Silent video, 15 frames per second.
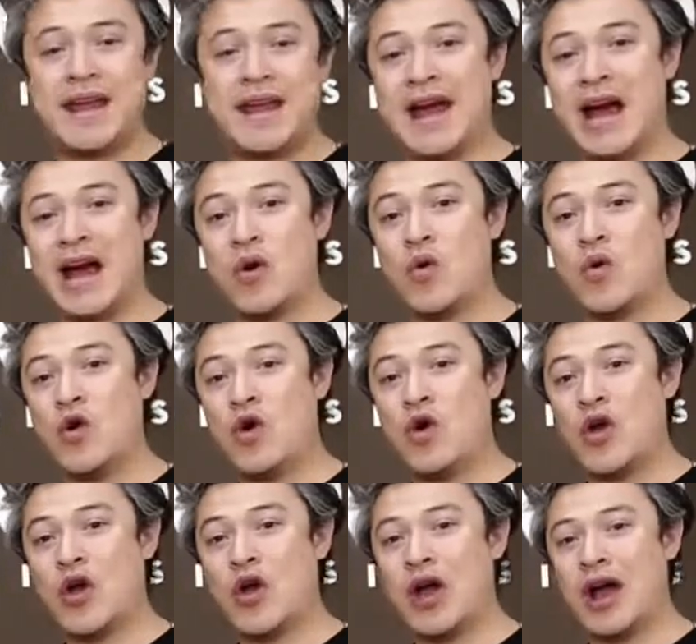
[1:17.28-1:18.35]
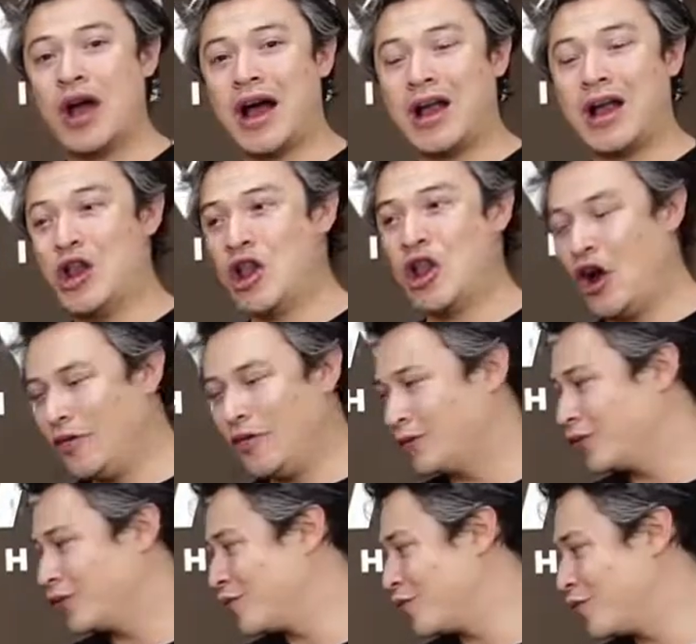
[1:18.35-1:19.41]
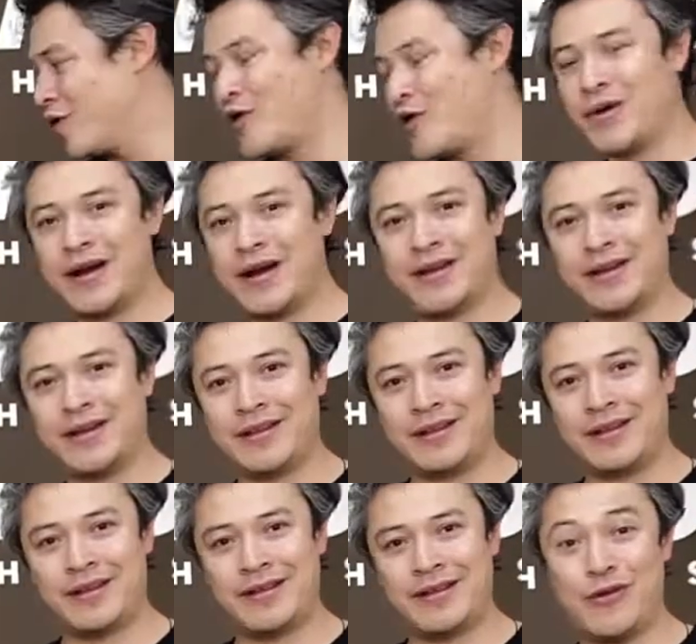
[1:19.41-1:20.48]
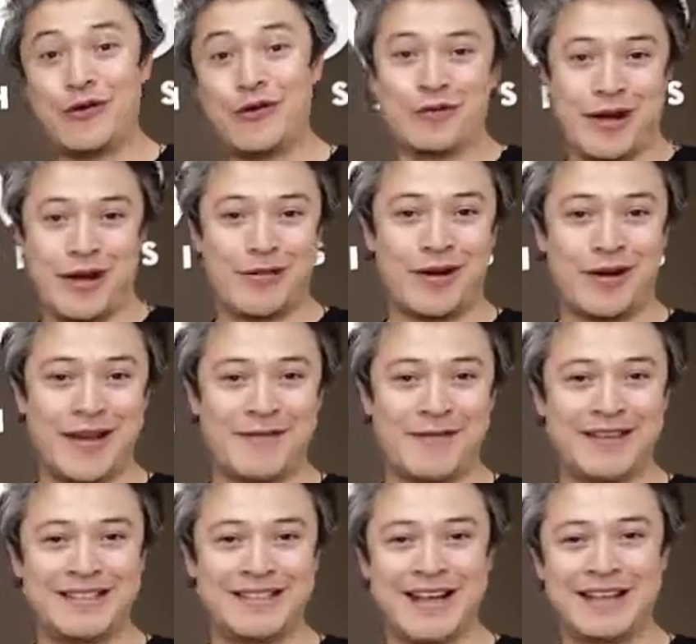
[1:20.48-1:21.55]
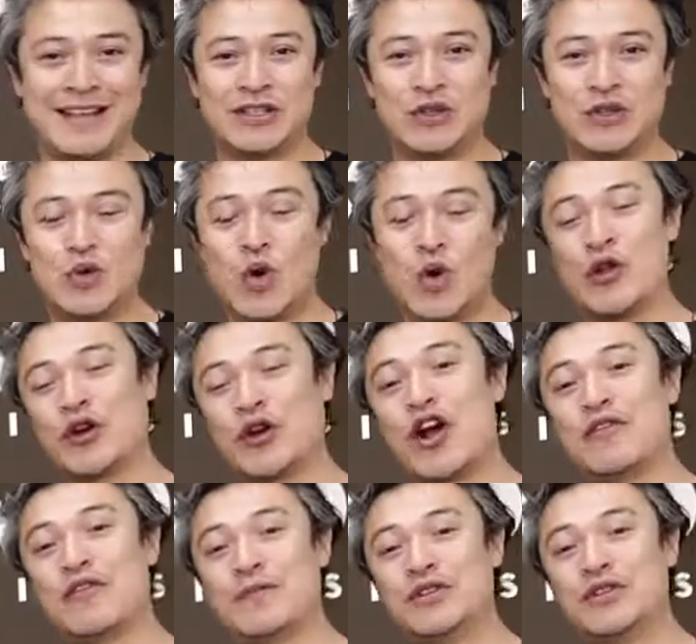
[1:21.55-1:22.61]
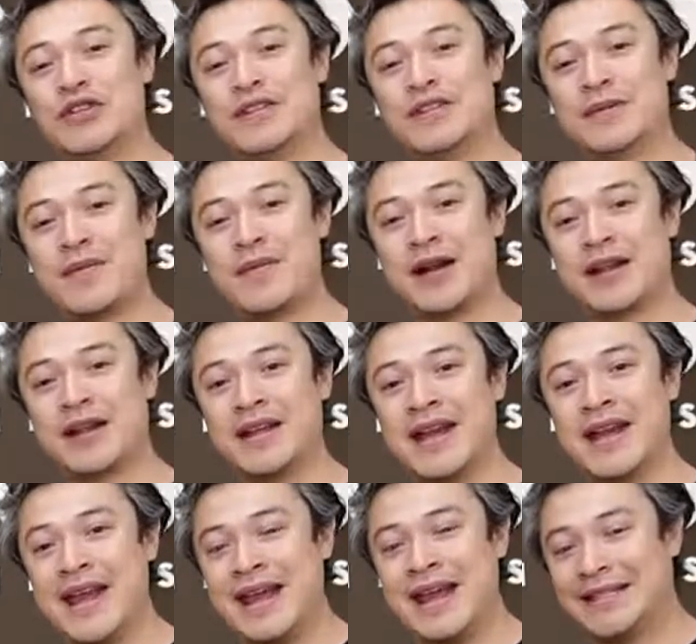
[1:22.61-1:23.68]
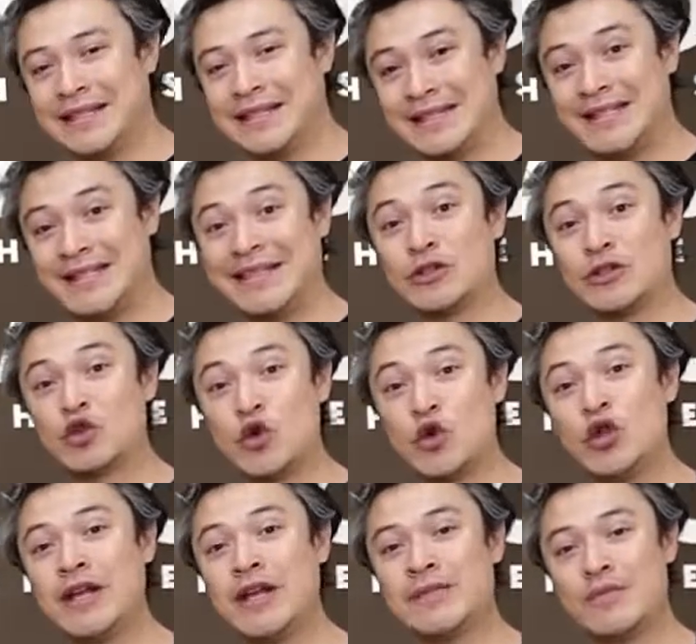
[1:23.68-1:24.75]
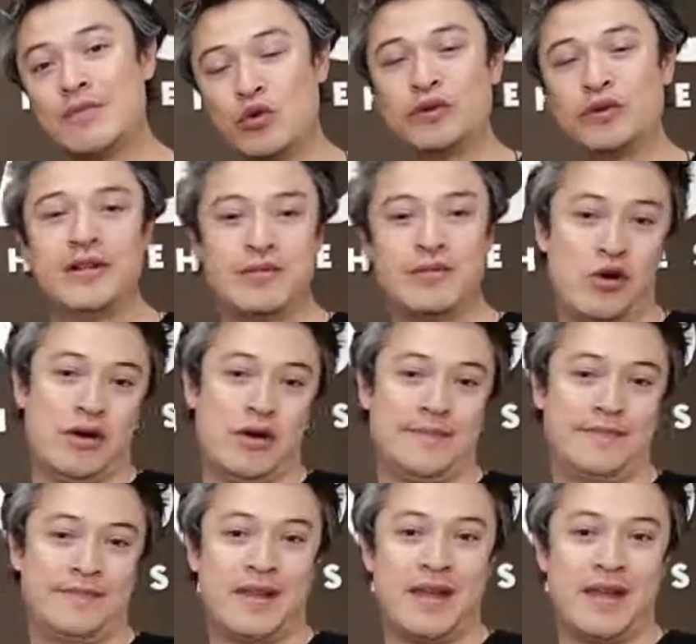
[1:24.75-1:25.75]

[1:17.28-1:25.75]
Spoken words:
Now, I love to compare my our F.18 to other coffee machines in the market. This is a truly multi-boiler.